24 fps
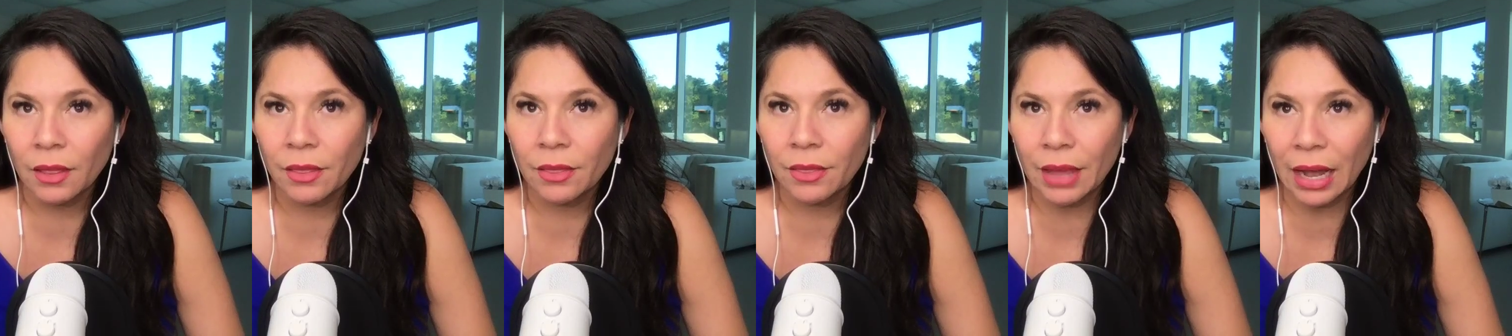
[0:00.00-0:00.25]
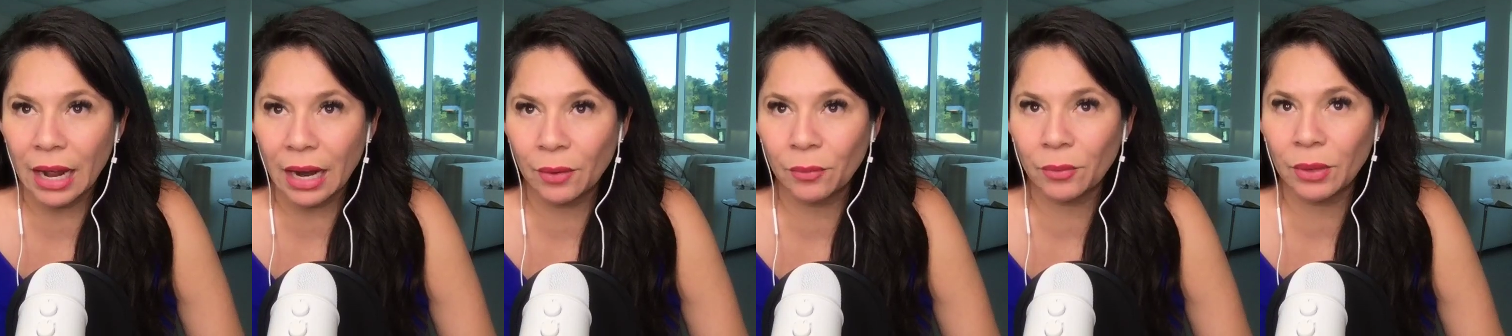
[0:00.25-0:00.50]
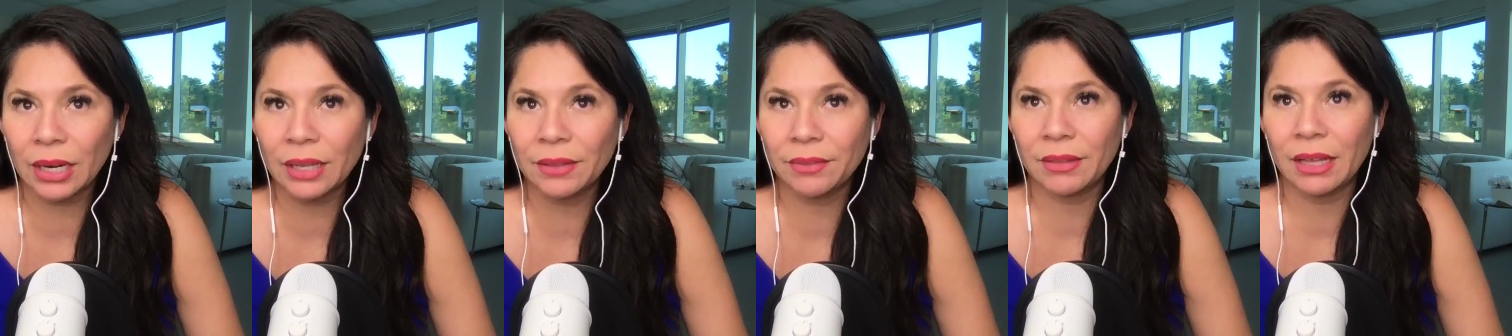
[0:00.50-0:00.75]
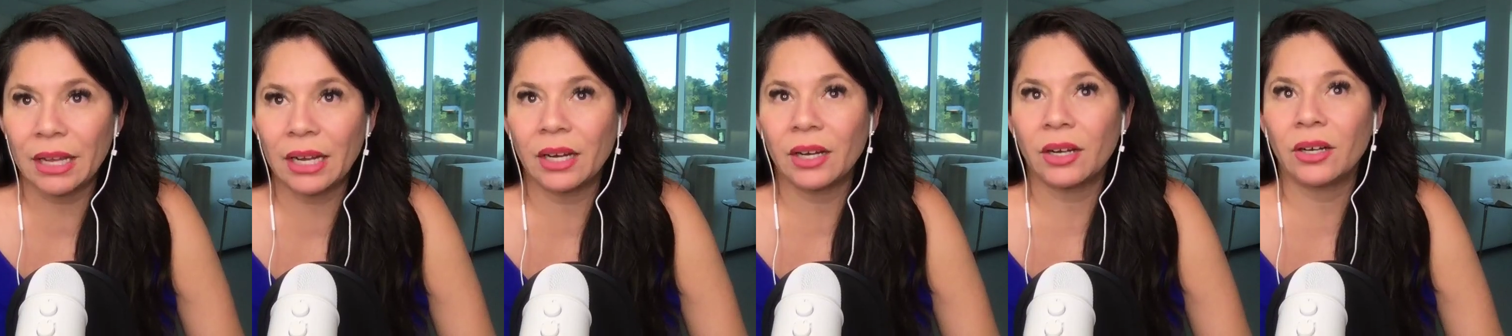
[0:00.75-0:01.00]
That right
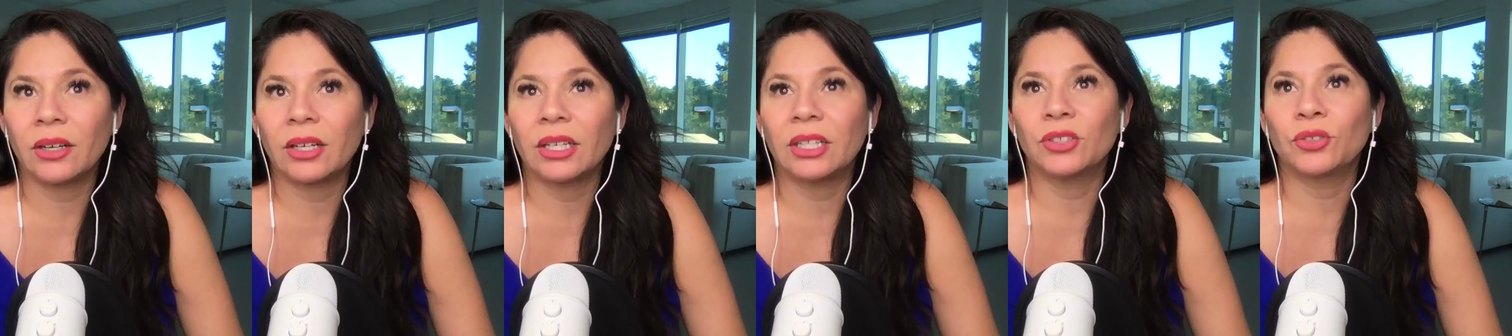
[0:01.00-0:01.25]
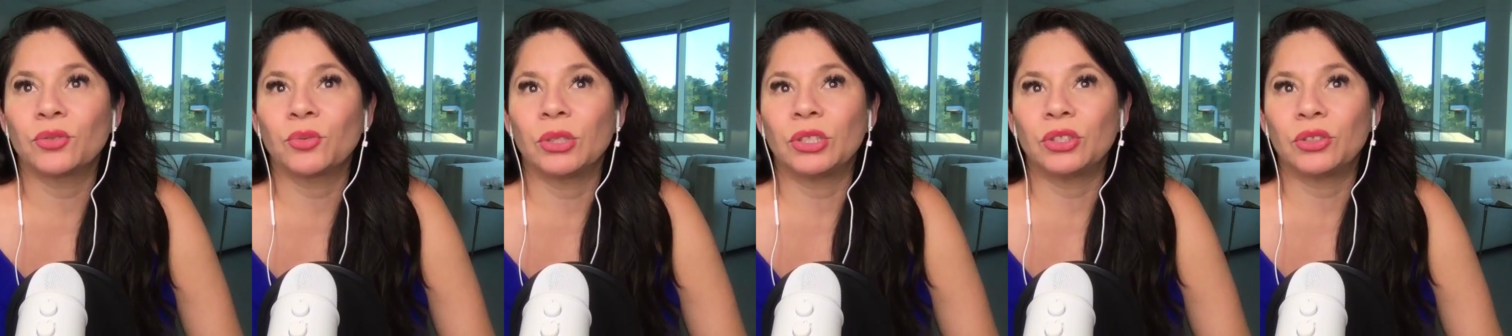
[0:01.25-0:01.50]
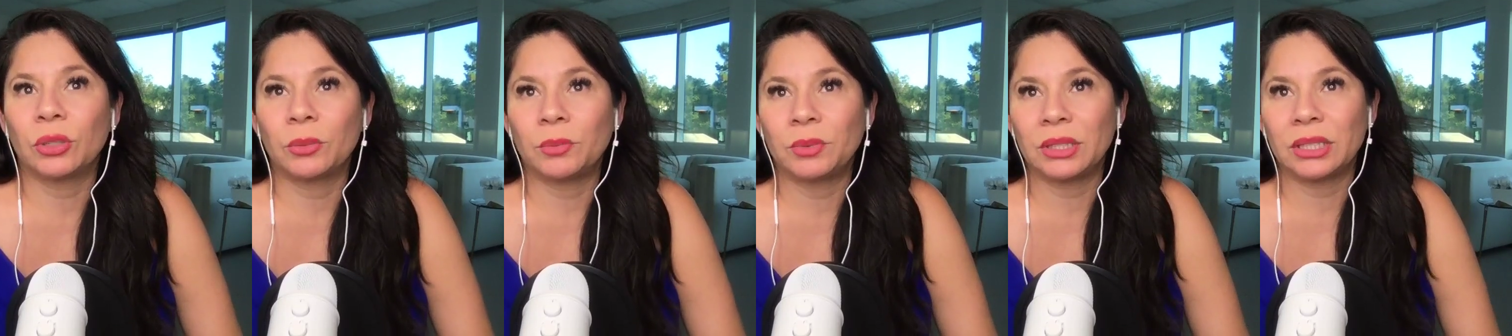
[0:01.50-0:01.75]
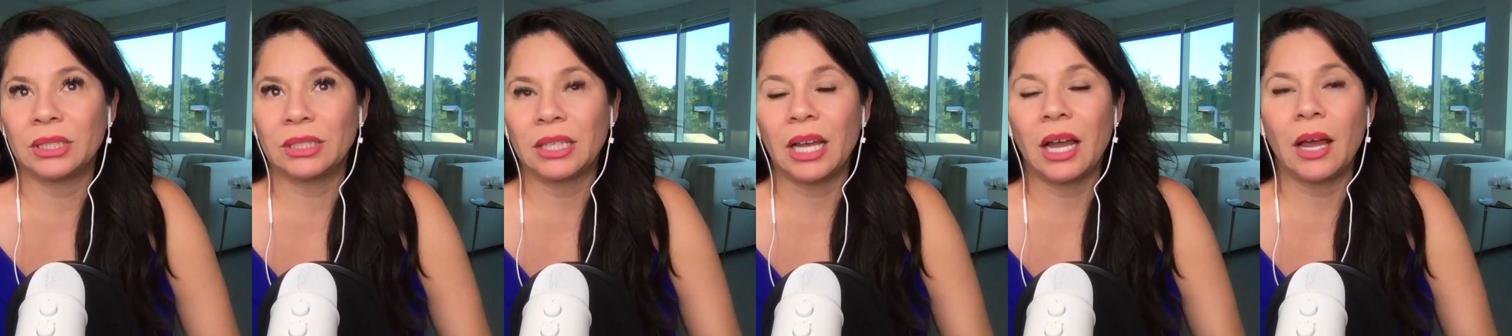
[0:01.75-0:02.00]
there is what
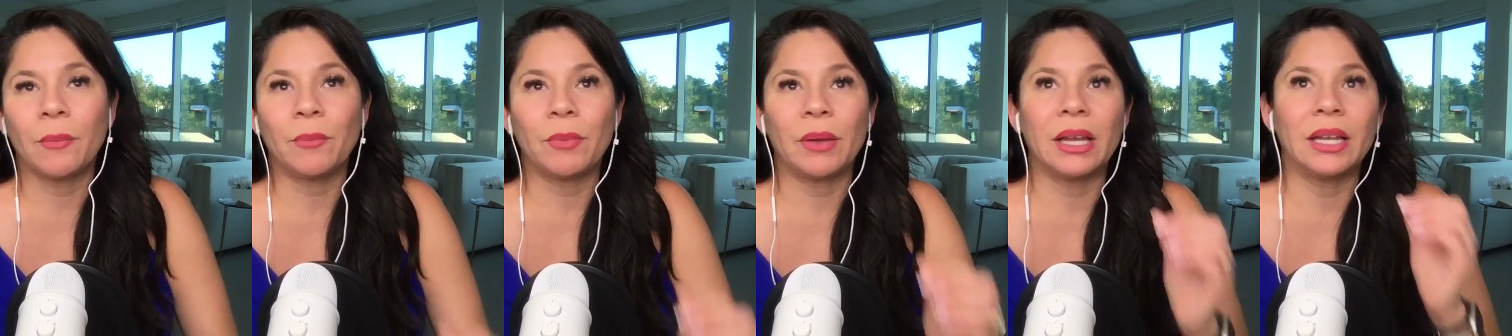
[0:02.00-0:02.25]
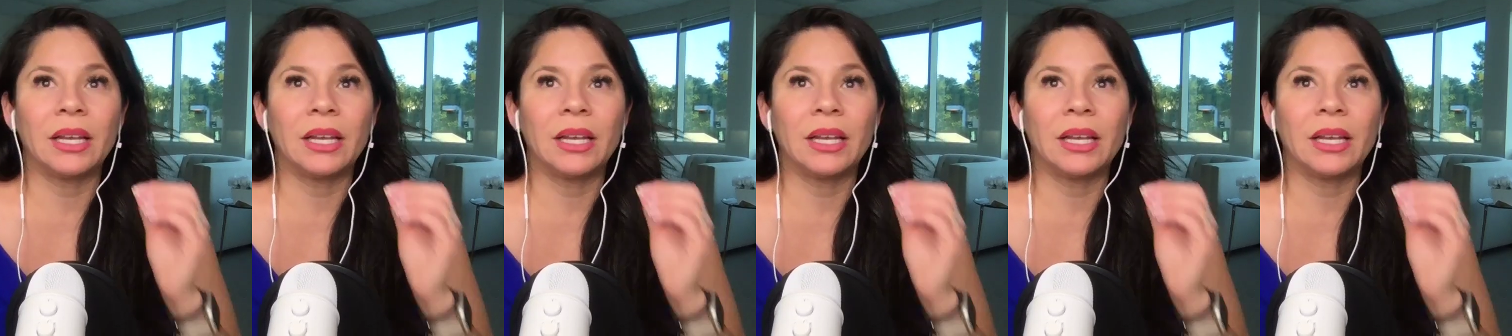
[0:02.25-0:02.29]
trips us up.